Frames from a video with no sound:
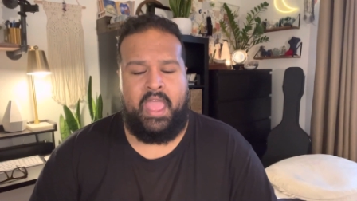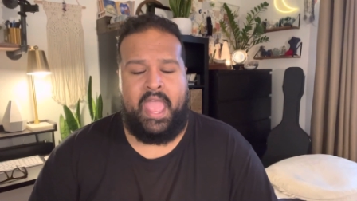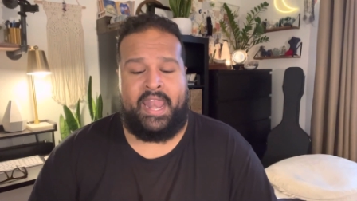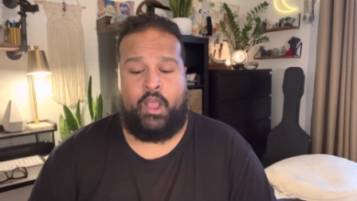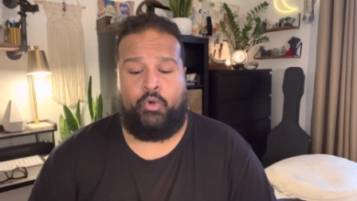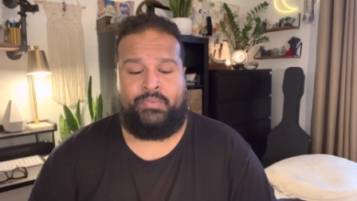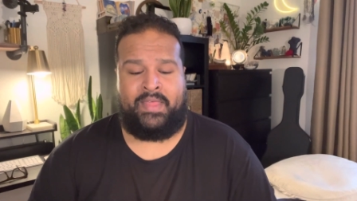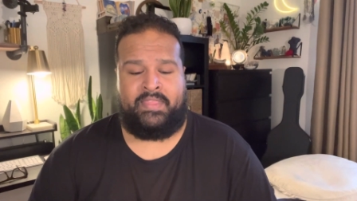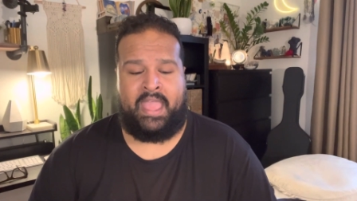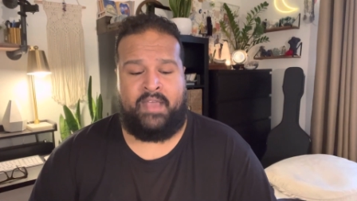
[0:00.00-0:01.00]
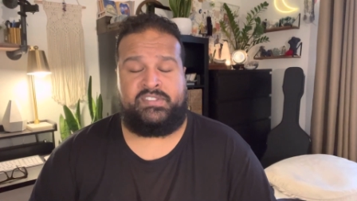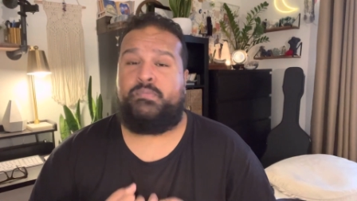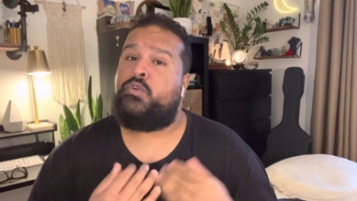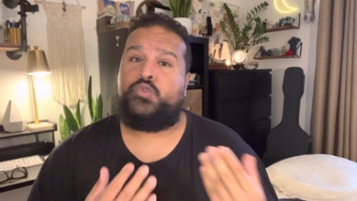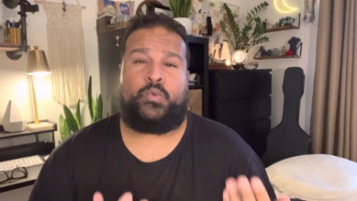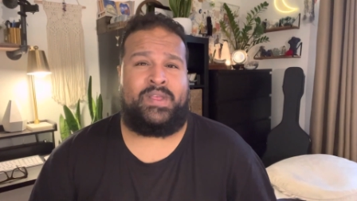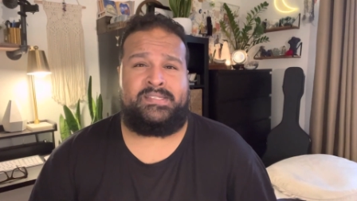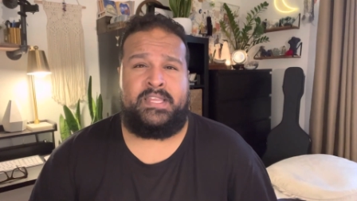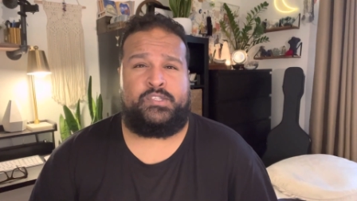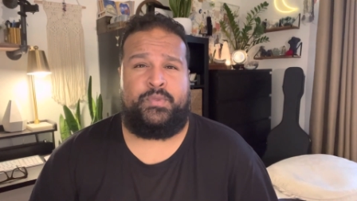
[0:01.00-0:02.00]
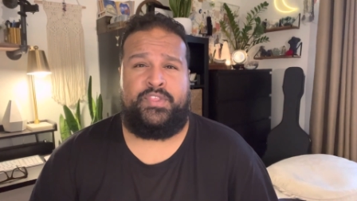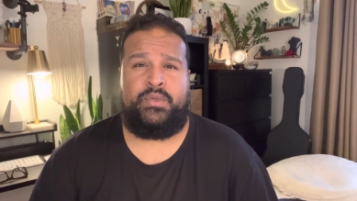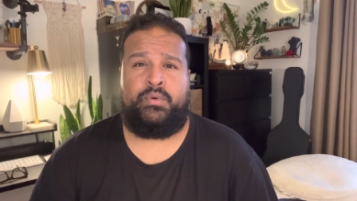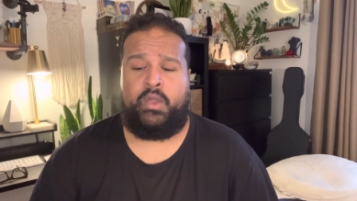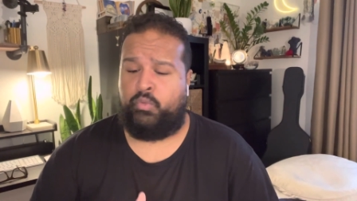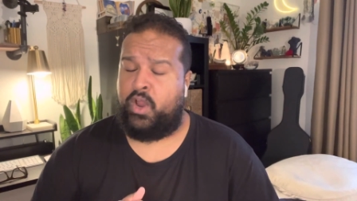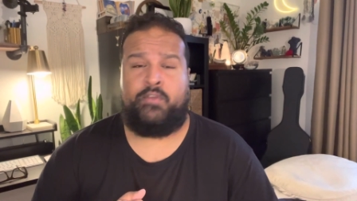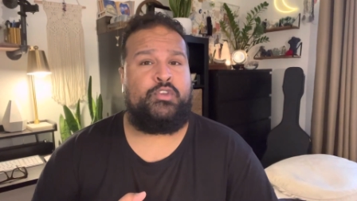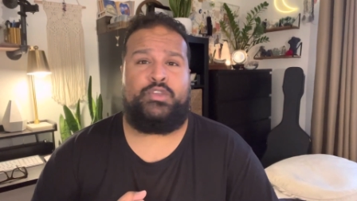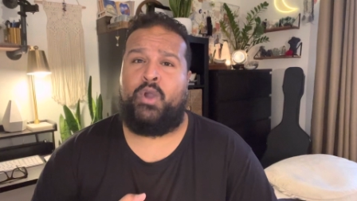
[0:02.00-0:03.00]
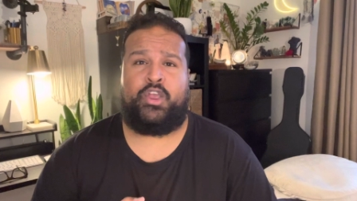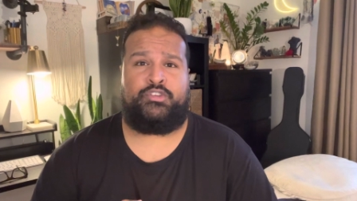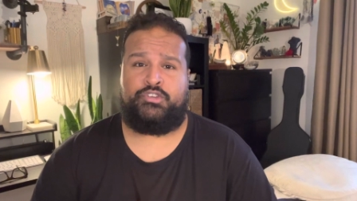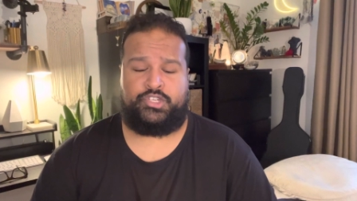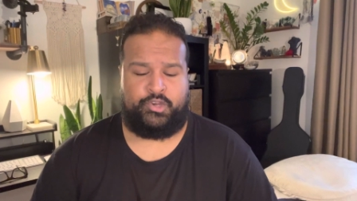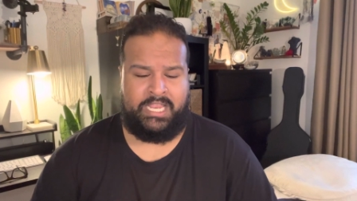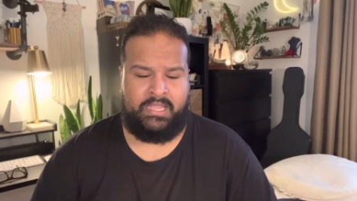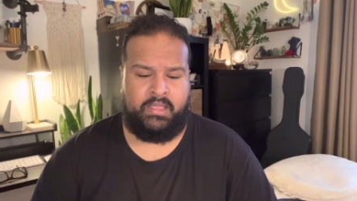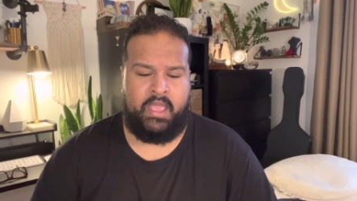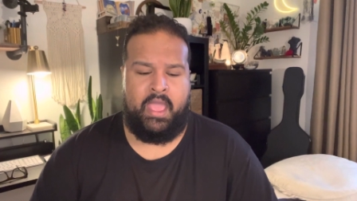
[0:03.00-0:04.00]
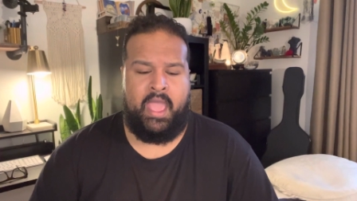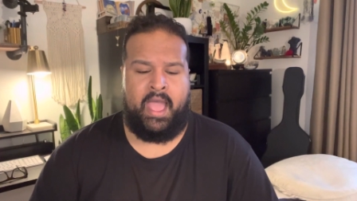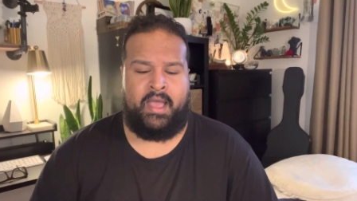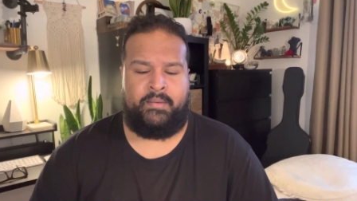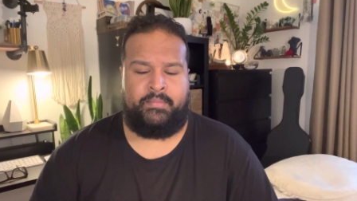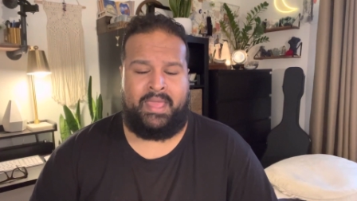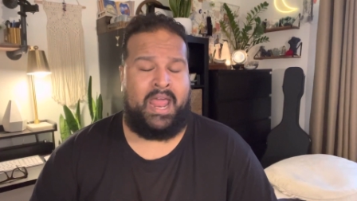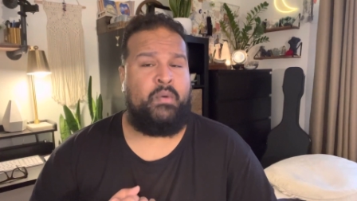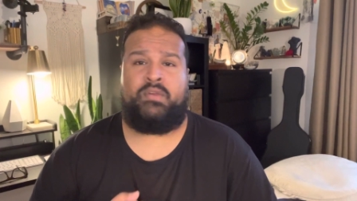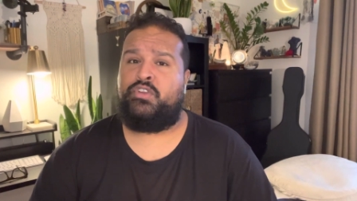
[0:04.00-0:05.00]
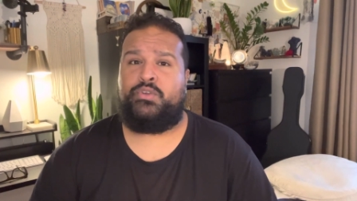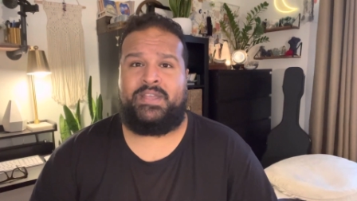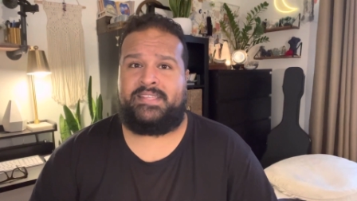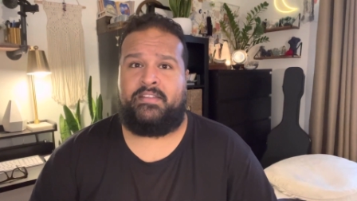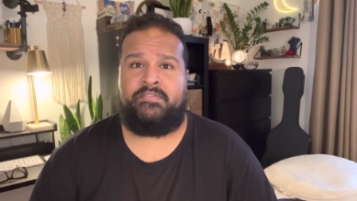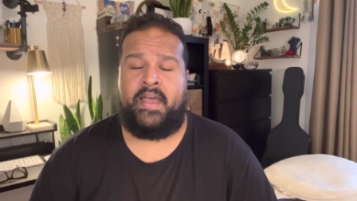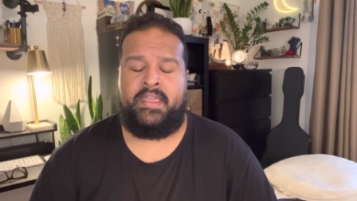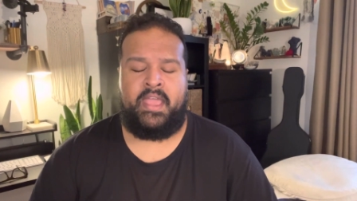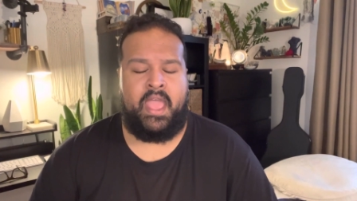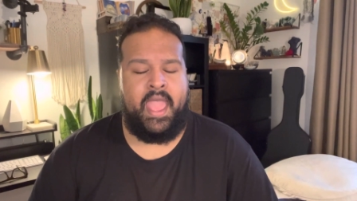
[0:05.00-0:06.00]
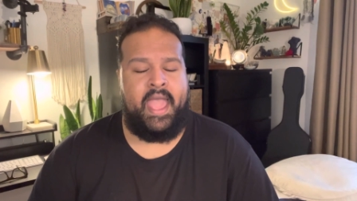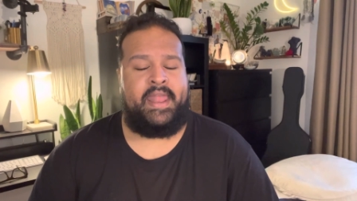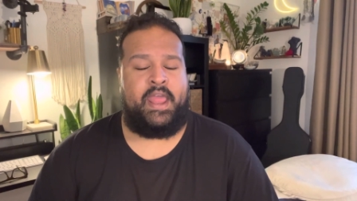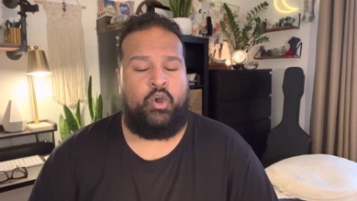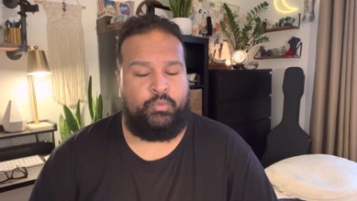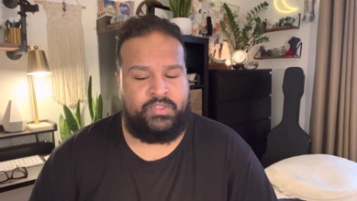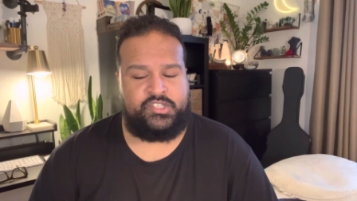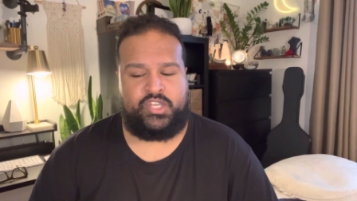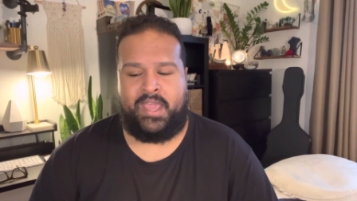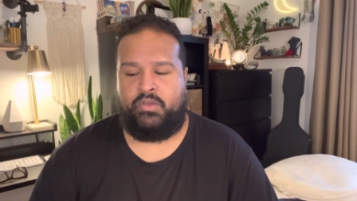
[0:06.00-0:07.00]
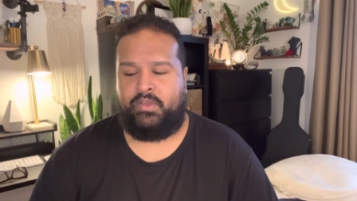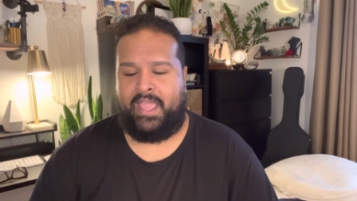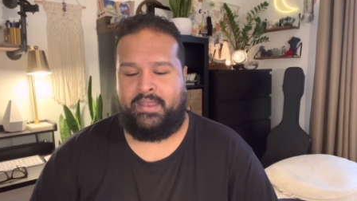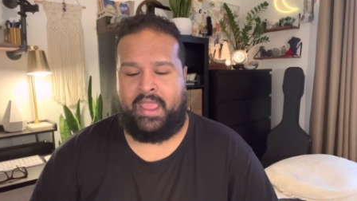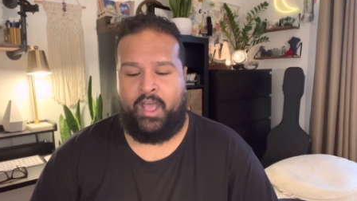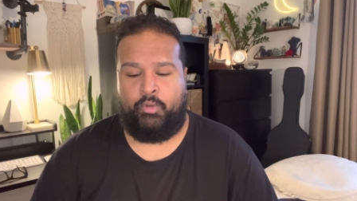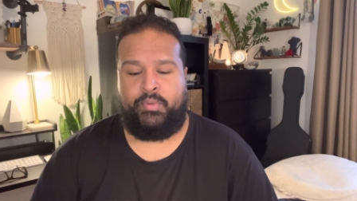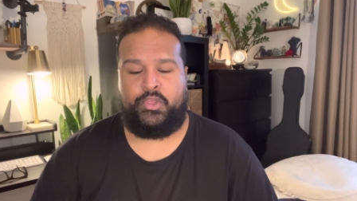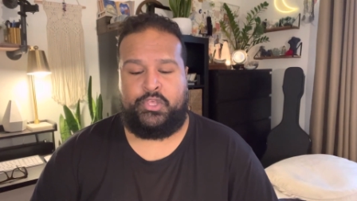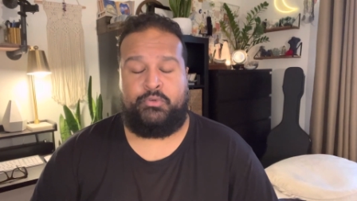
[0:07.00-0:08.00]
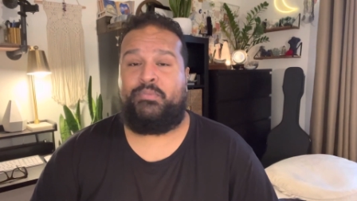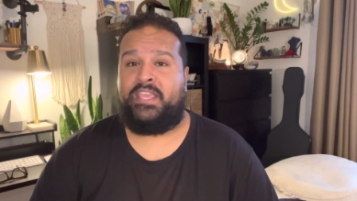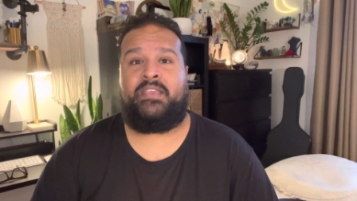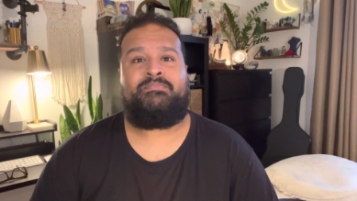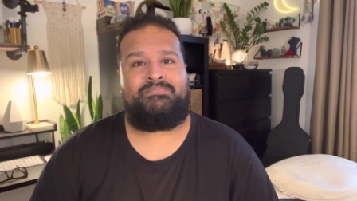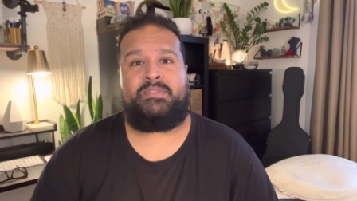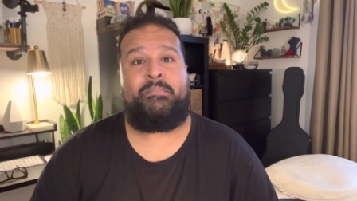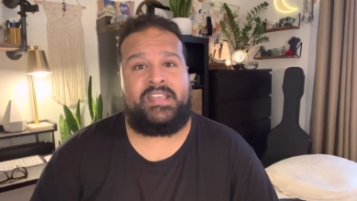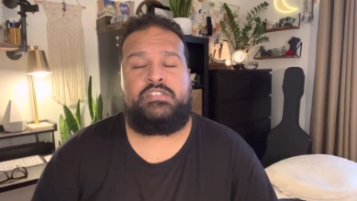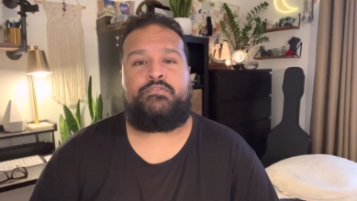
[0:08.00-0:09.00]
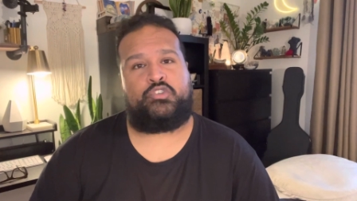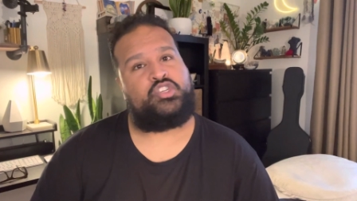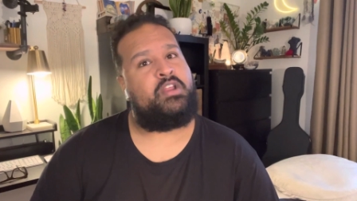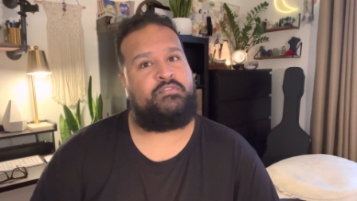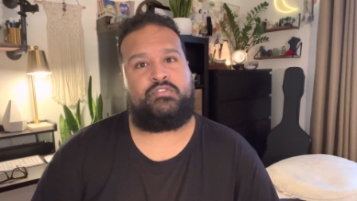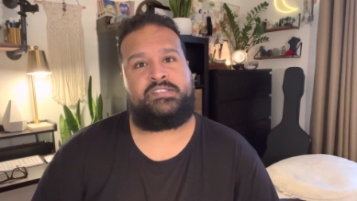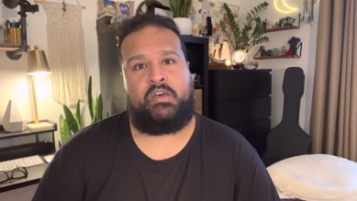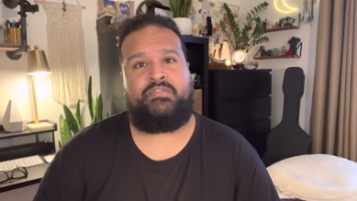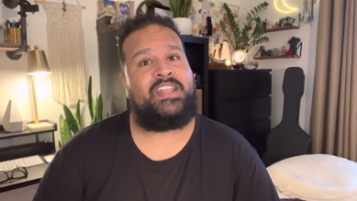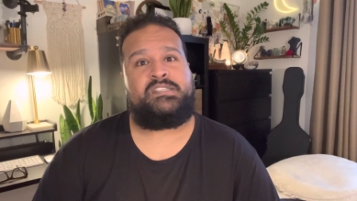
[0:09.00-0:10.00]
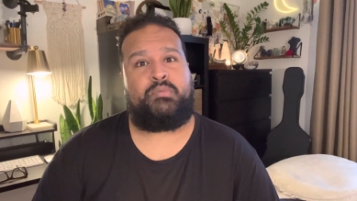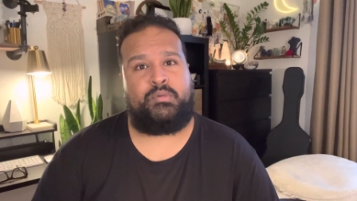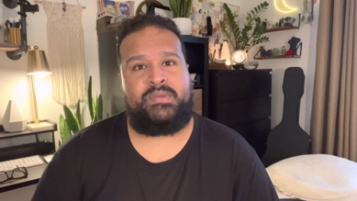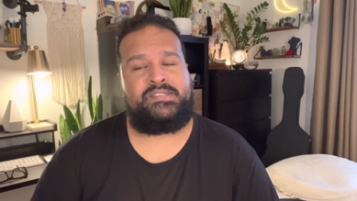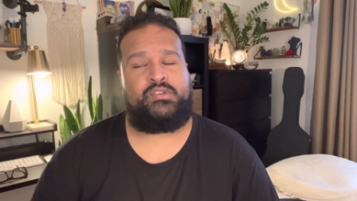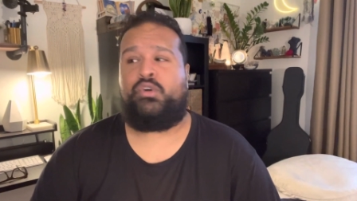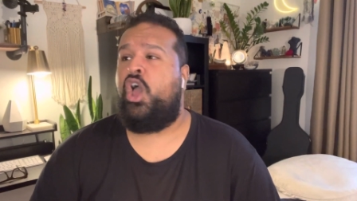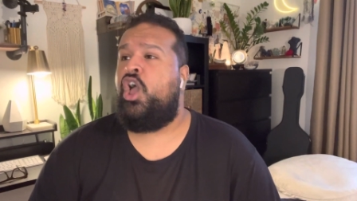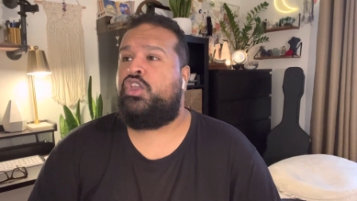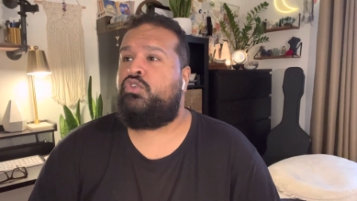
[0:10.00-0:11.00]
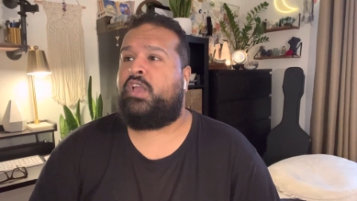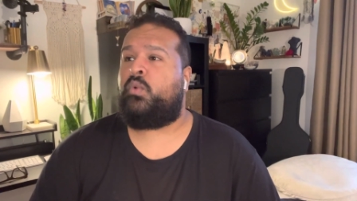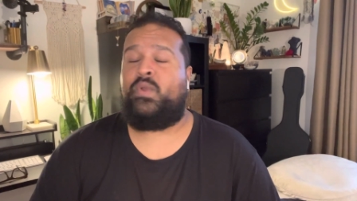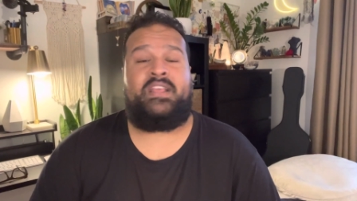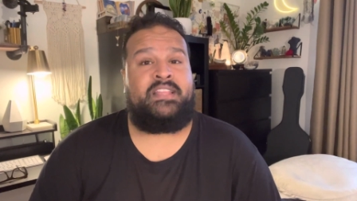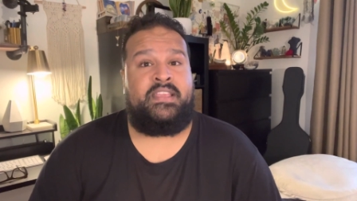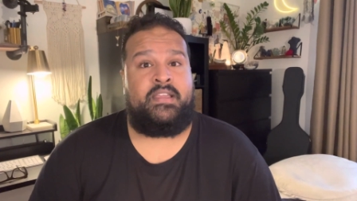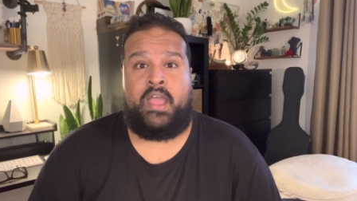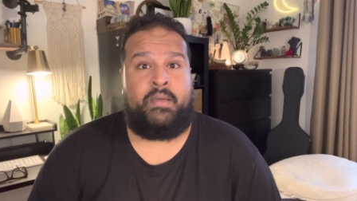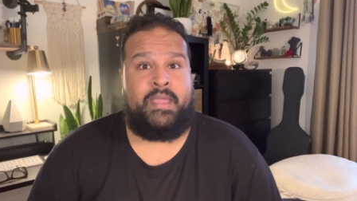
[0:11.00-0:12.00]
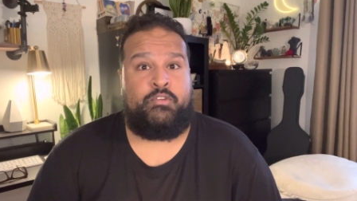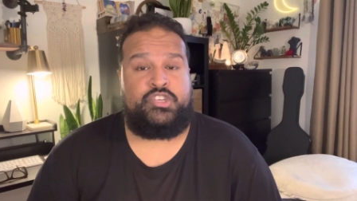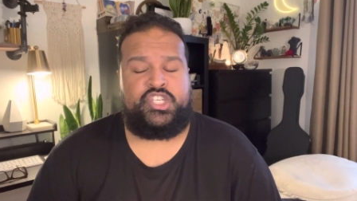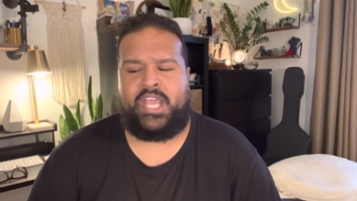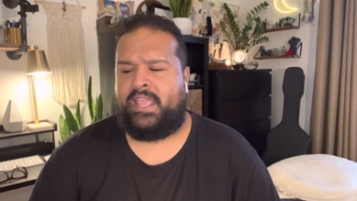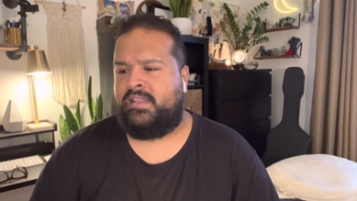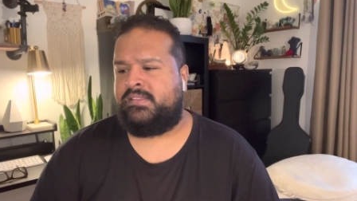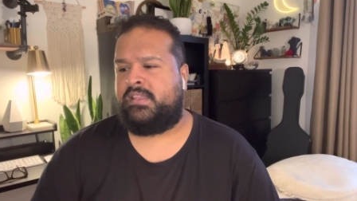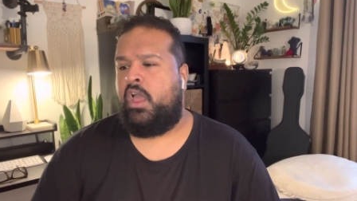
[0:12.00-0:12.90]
And I hope that they have spiritual resonance with you wherever you are in your journey um, and however you identify. And I hope this channel can help you be the best version of yourself. That's the purpose. So you'll get weekly um, energy check-ins.